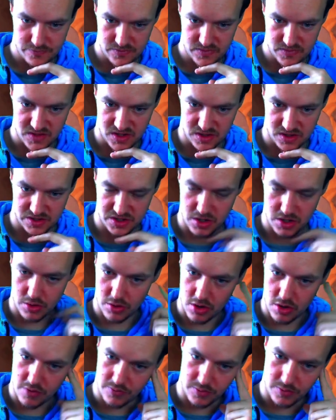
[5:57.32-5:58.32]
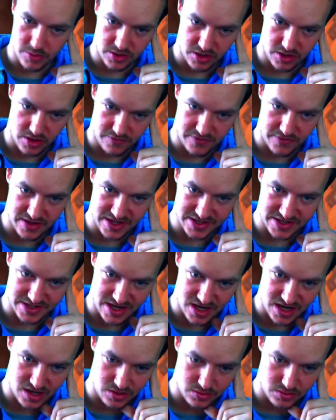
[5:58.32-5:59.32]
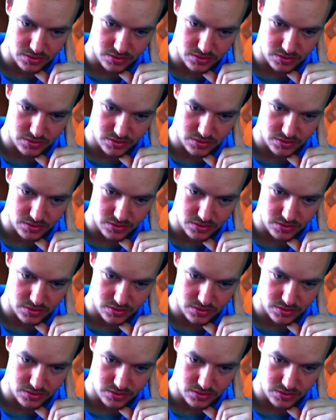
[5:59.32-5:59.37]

I don't know if we want to go for this now.